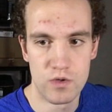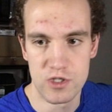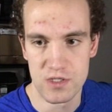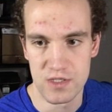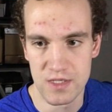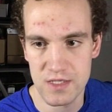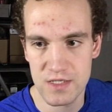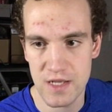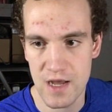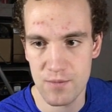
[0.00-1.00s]
which is this
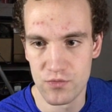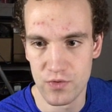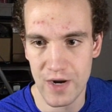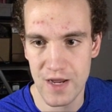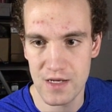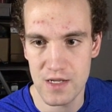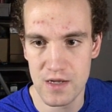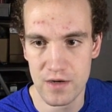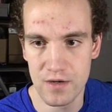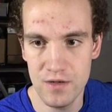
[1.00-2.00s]
stamp right
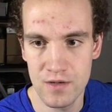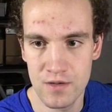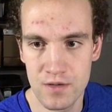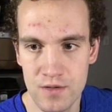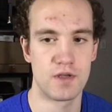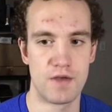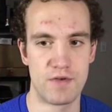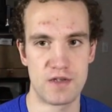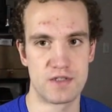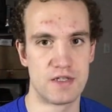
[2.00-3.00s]
here, if it
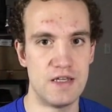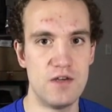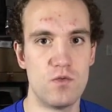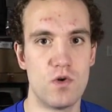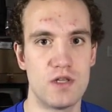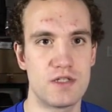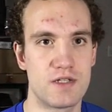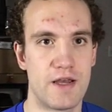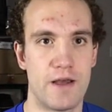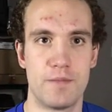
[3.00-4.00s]
has the E1
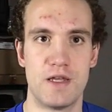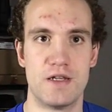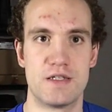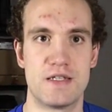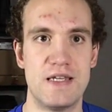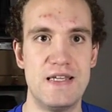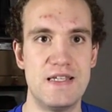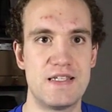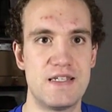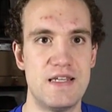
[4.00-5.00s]
stamp, it is
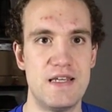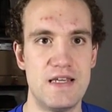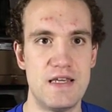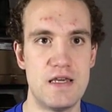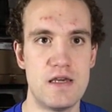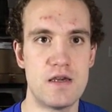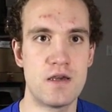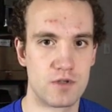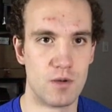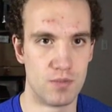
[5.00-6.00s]
ECE
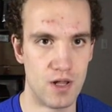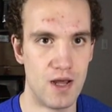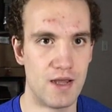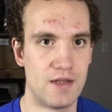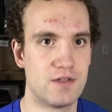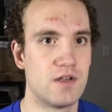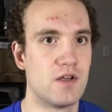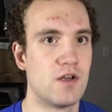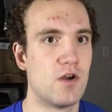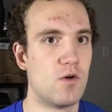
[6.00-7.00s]
compliant,
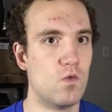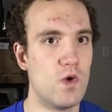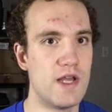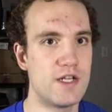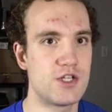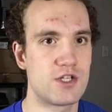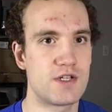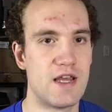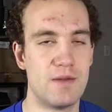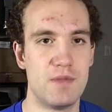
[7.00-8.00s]
which
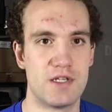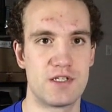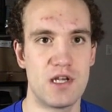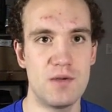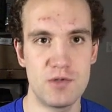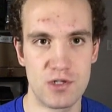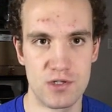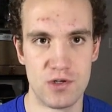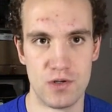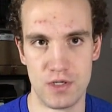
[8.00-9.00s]
can be
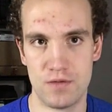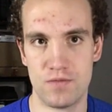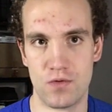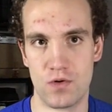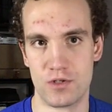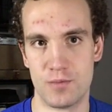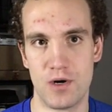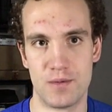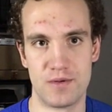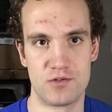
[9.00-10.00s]
substituted for
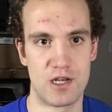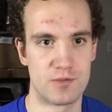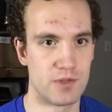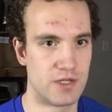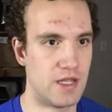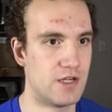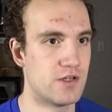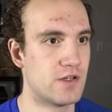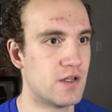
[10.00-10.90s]
Department of Transportation.